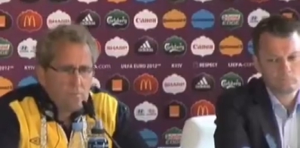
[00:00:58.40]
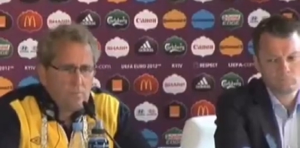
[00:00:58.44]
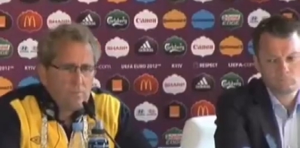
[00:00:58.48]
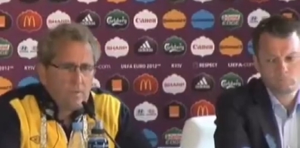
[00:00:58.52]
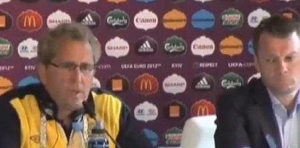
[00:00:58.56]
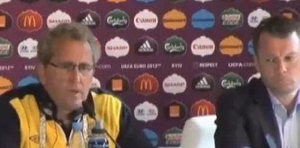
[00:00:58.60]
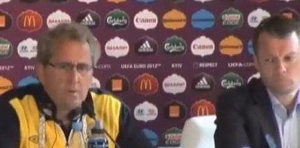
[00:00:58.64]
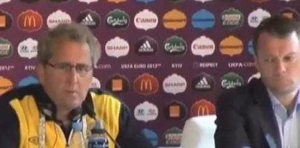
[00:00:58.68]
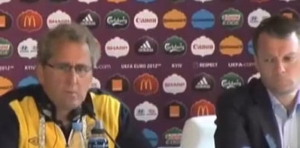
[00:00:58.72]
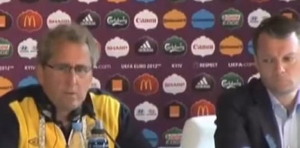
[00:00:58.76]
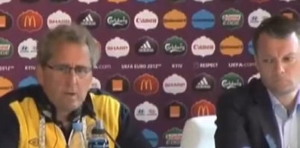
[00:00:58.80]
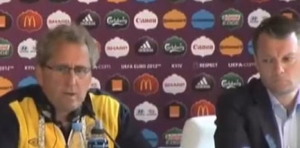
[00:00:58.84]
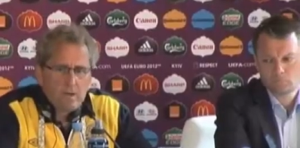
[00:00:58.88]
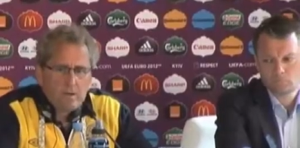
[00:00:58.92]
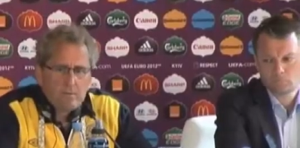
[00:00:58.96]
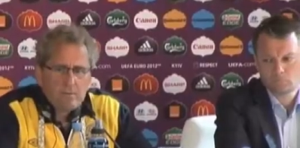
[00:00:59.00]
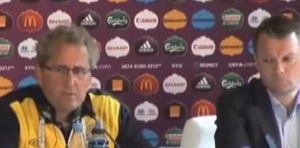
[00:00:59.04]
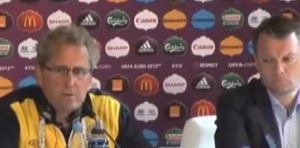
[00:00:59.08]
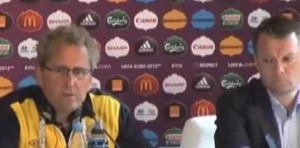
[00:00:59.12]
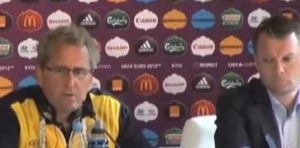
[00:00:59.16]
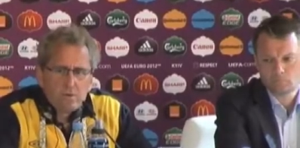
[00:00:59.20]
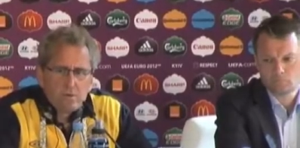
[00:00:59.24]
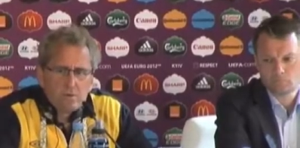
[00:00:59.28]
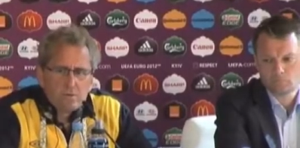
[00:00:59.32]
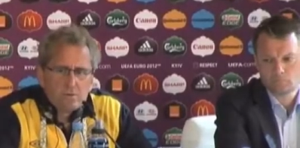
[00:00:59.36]
Speaker 1: Now we have
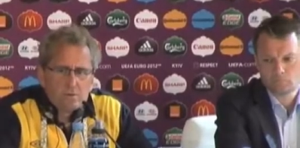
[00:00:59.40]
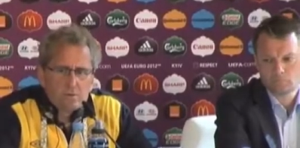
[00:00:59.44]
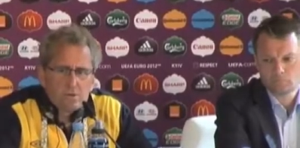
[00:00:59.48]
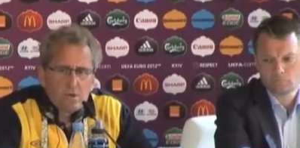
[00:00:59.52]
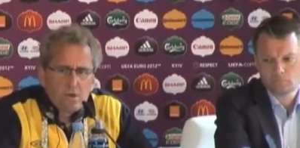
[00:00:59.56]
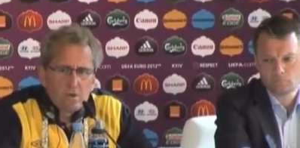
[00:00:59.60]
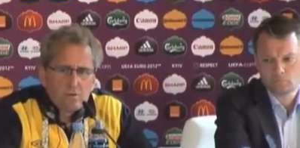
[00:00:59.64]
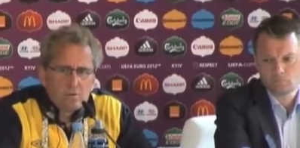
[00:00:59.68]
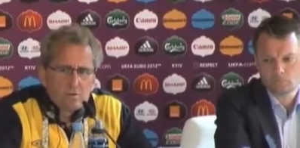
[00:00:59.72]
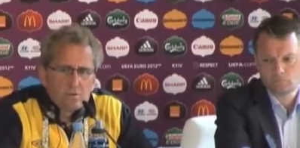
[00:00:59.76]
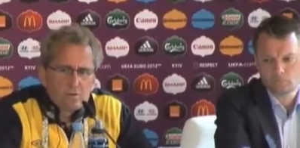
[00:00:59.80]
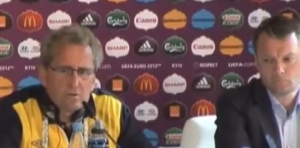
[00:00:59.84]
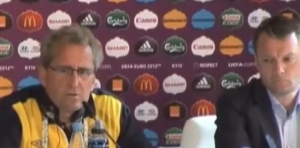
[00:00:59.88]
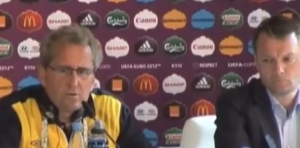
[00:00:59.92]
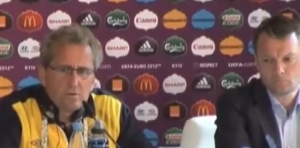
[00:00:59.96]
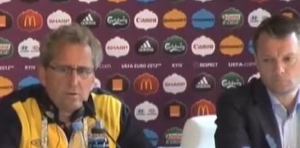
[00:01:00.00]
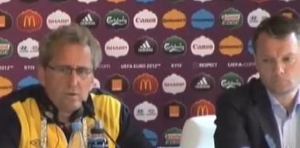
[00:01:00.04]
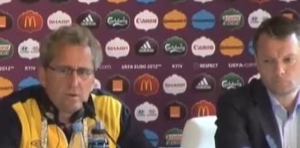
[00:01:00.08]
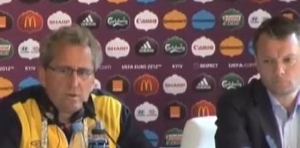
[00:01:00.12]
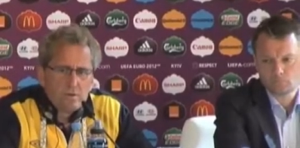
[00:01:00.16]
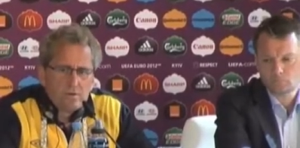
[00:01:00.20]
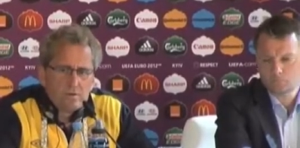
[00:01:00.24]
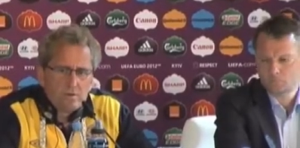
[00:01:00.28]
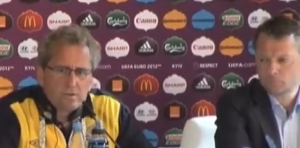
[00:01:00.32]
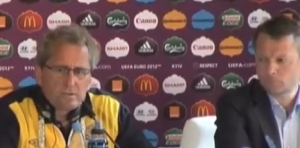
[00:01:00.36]
a scout who
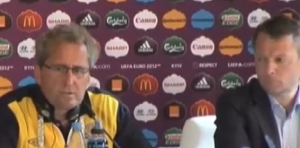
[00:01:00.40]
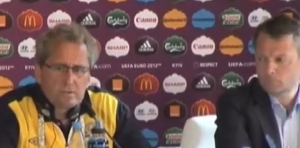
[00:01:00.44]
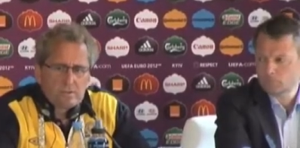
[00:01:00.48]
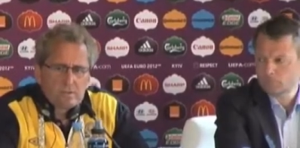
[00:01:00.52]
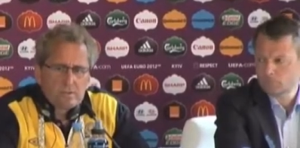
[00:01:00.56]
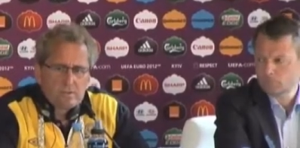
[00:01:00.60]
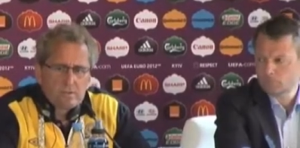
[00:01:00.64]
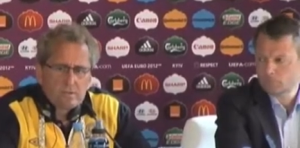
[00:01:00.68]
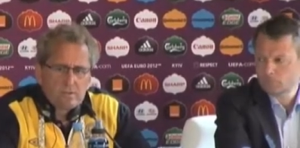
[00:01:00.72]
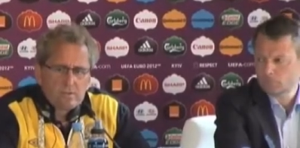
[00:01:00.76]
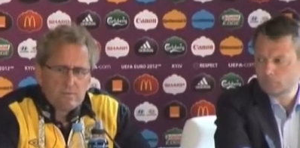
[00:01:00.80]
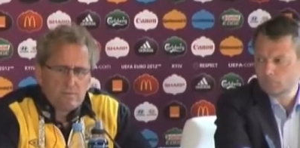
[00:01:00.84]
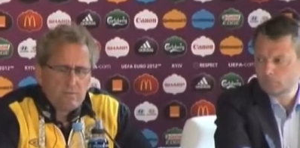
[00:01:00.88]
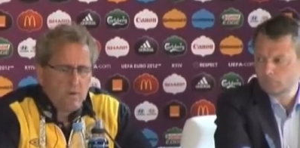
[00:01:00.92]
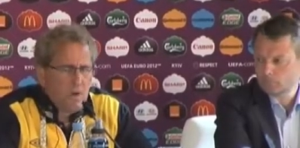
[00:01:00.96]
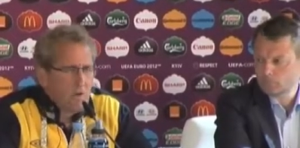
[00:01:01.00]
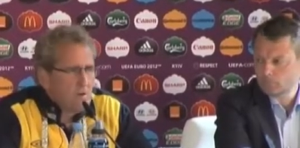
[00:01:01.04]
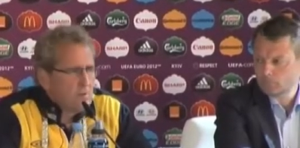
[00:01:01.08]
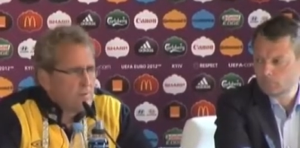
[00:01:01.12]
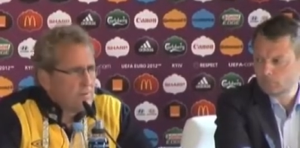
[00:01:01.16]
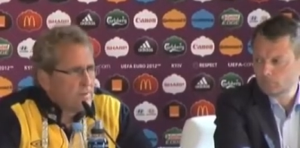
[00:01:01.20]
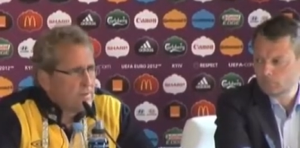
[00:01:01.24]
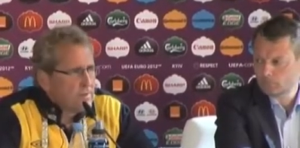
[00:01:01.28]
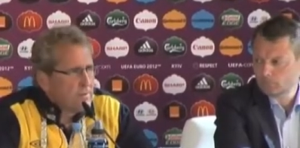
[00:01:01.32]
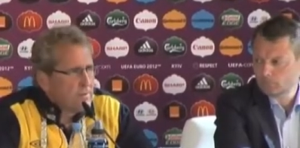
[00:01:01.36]
has followed